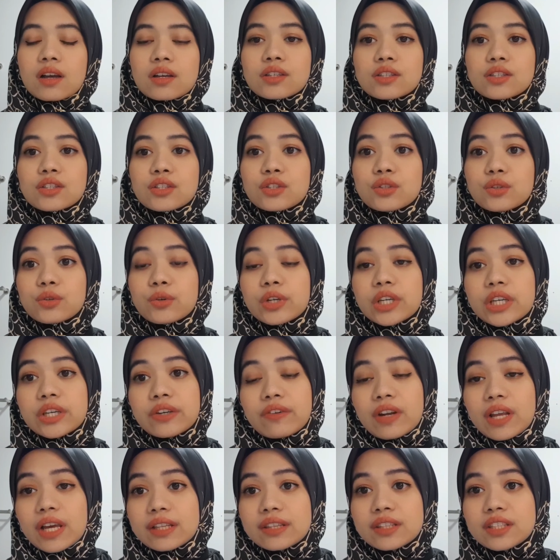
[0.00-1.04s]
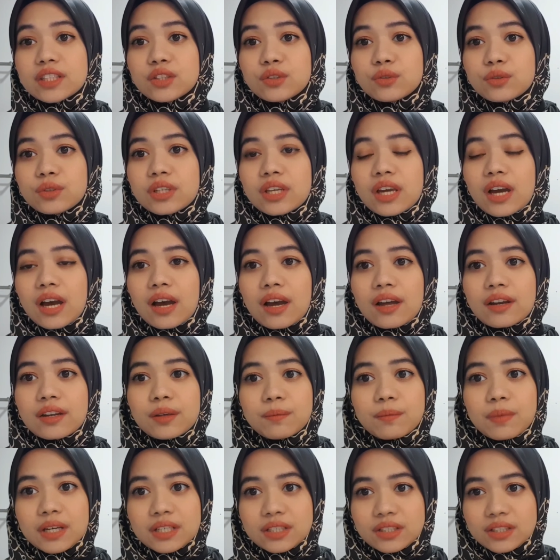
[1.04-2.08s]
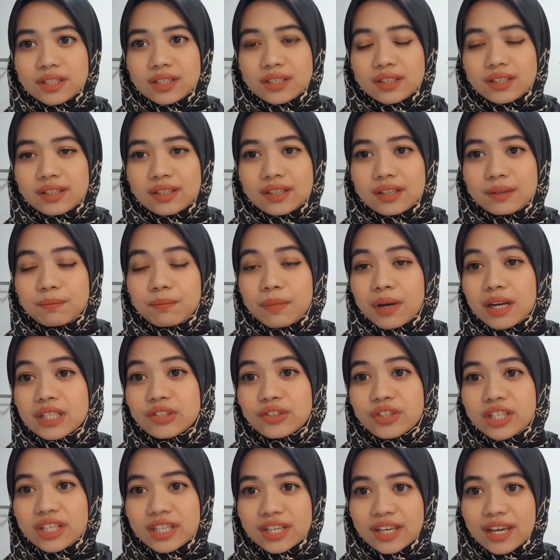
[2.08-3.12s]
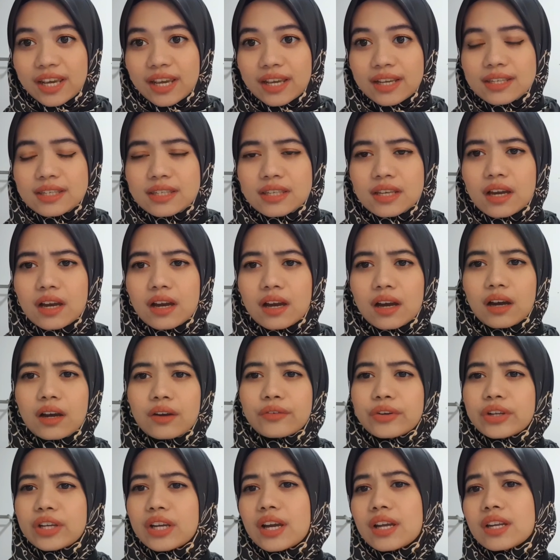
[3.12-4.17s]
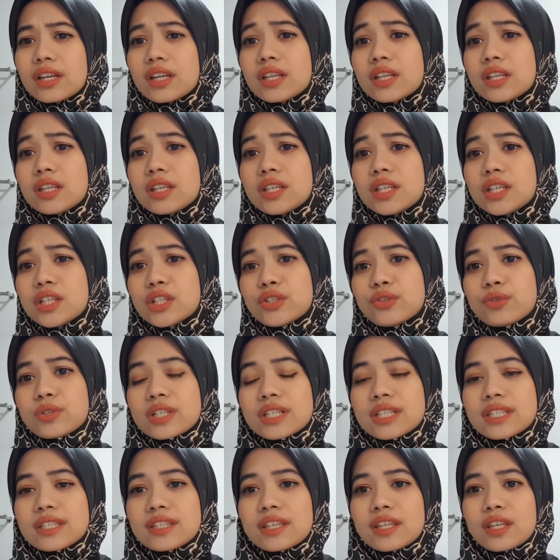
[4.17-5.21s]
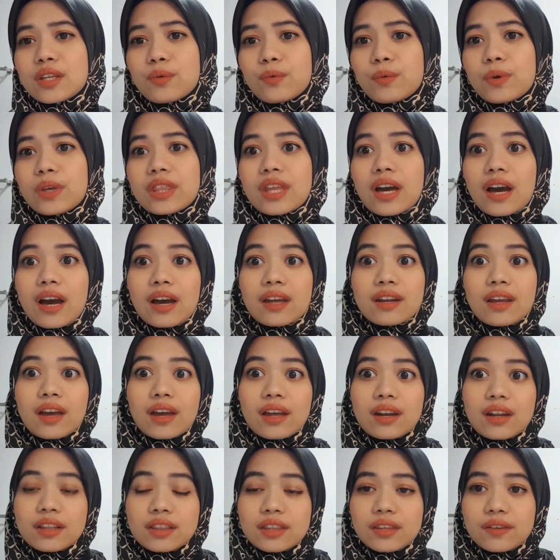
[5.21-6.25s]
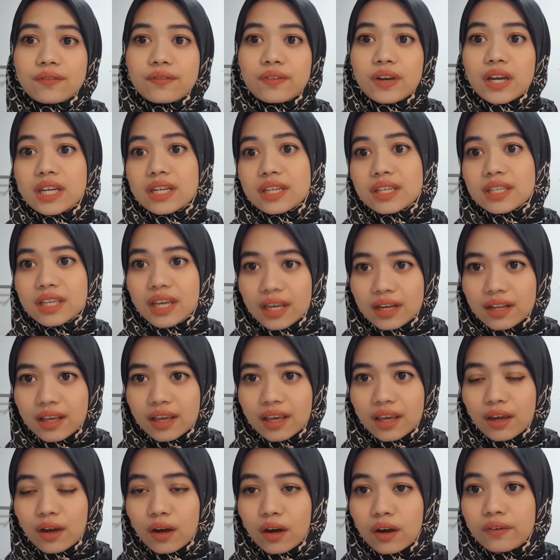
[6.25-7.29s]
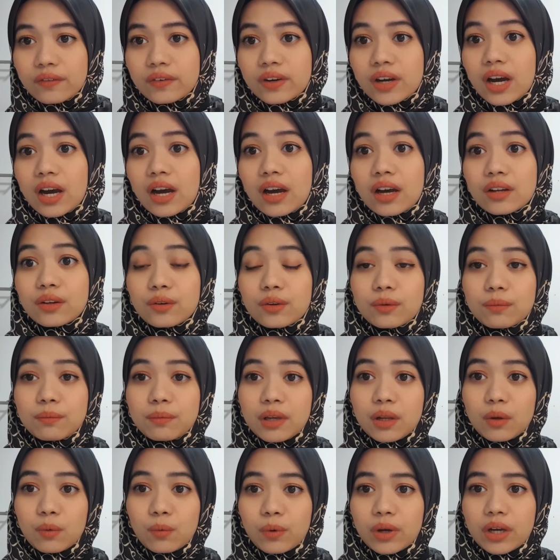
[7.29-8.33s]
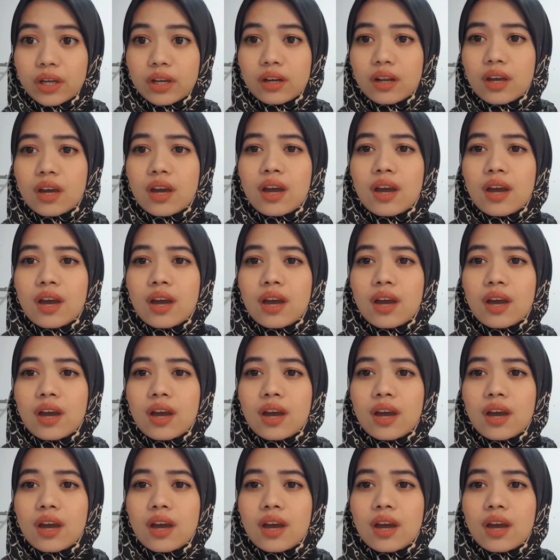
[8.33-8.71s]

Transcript: So in relating to the Hanif Basree case, regarding the issue concerning with unidentified DNA of an unknown male one,